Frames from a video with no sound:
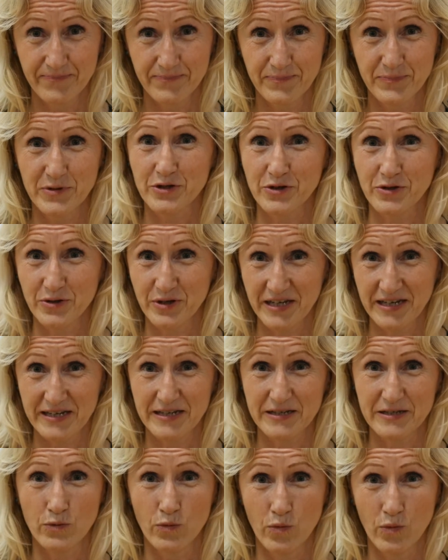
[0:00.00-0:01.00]
So here
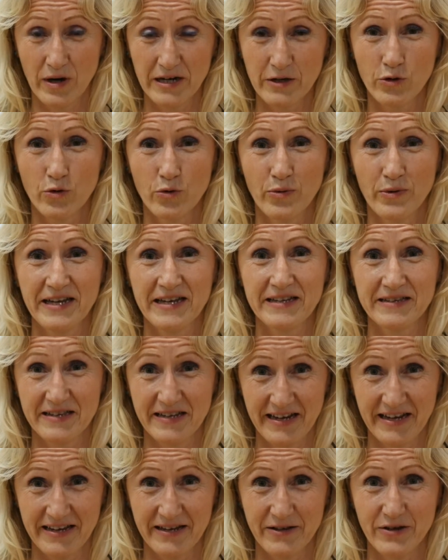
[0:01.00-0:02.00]
is one quick
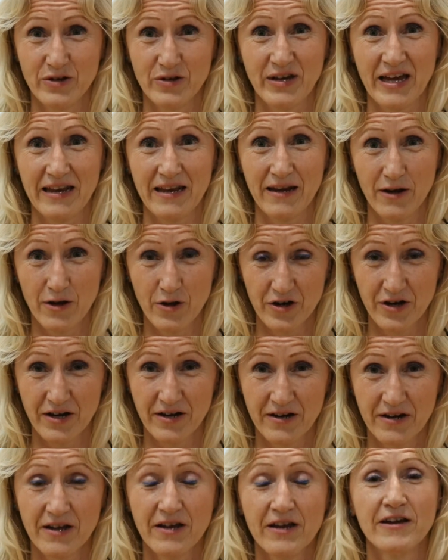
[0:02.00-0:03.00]
trick you can
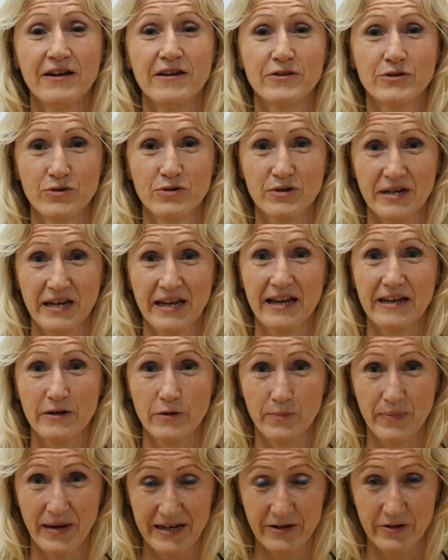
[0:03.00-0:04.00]
learn to create
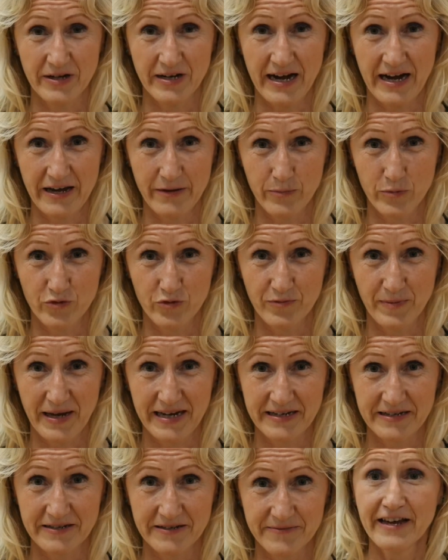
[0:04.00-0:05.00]
better eye
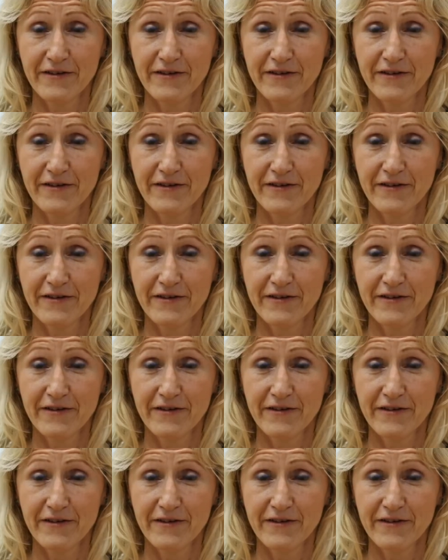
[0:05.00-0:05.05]
movement.